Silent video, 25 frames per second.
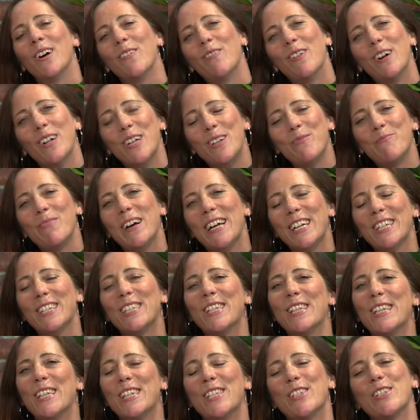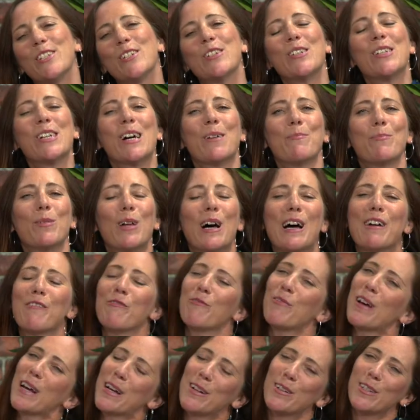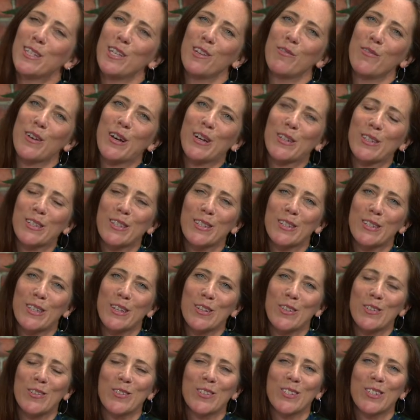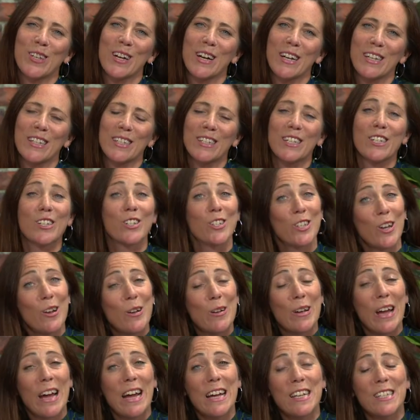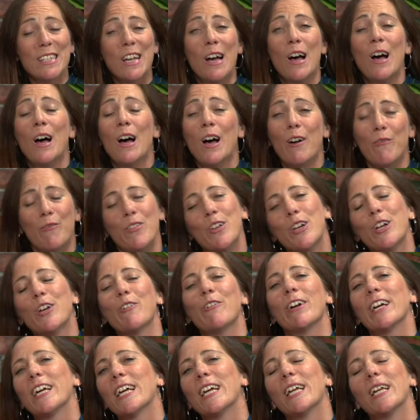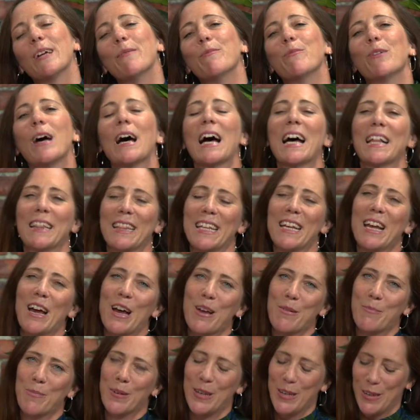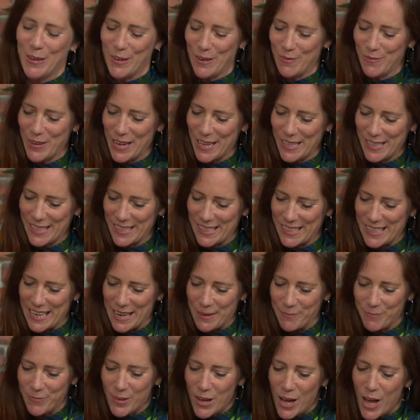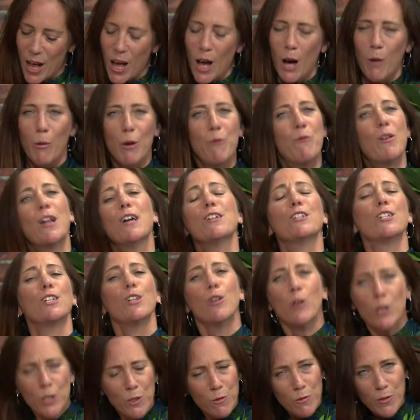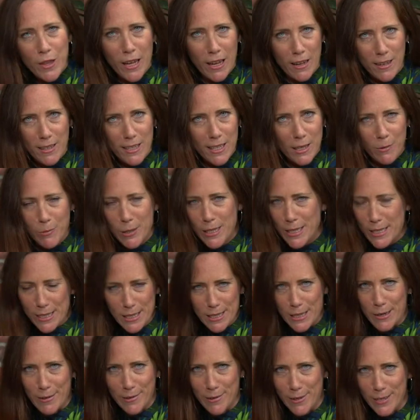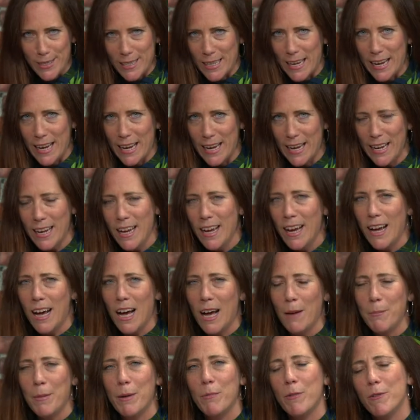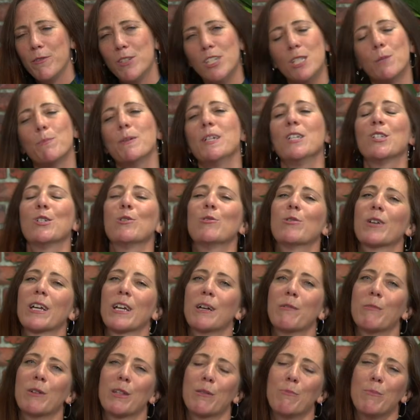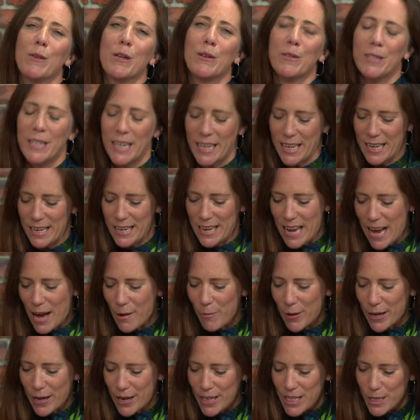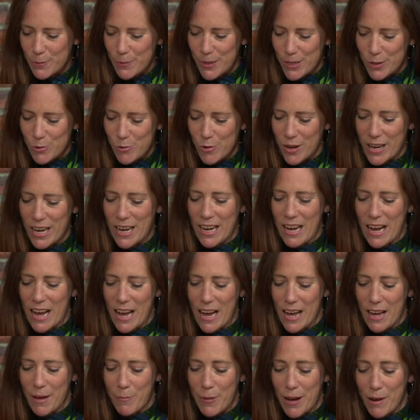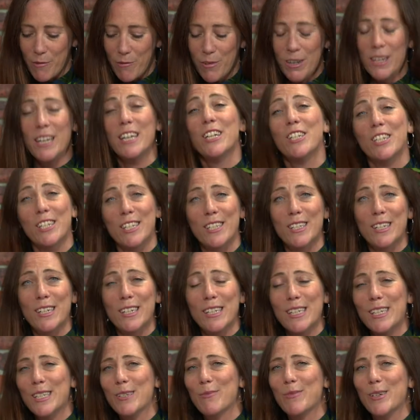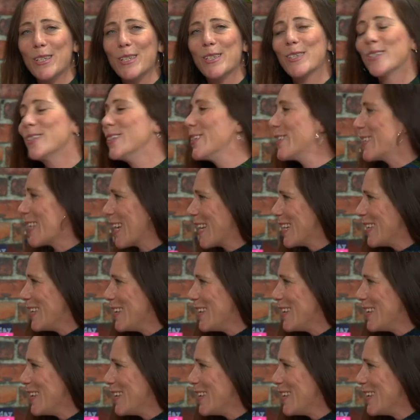Welcome back to the Student Hub Live Faculty of Arts and Social Sciences showcase of new curriculum at the Open University. We've learned a lot of things that we didn't know today, um, and we've just been talking with music, and now we're going to be talking uh, about religious studies with Suzanne